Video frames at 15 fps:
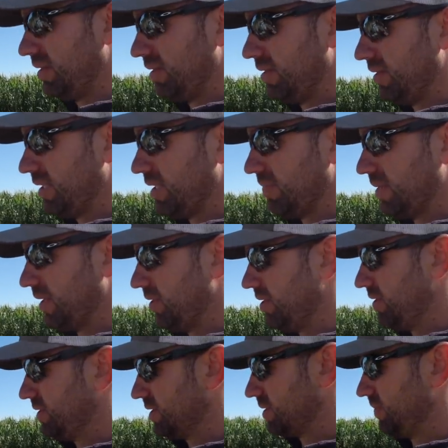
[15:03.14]
They come out here
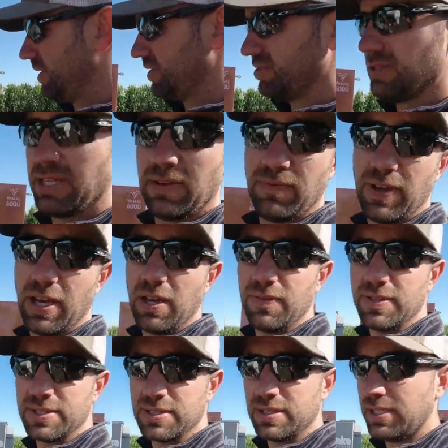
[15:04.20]
just to make sure that valve
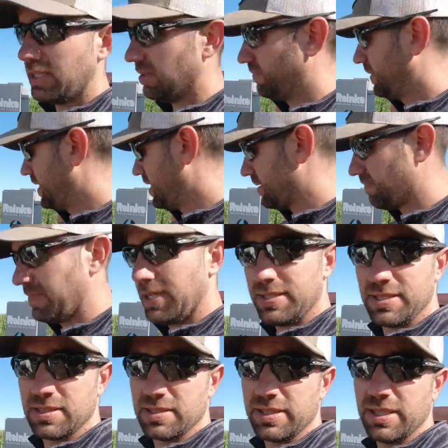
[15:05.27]
isn't leaking back,
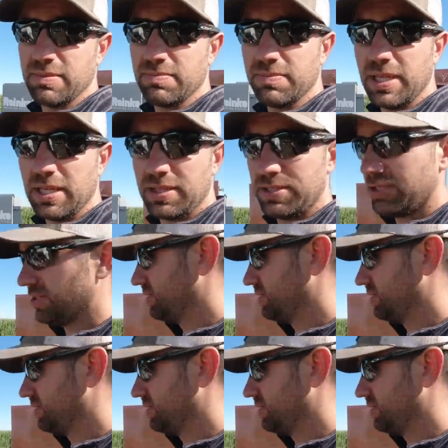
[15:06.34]
basically, and making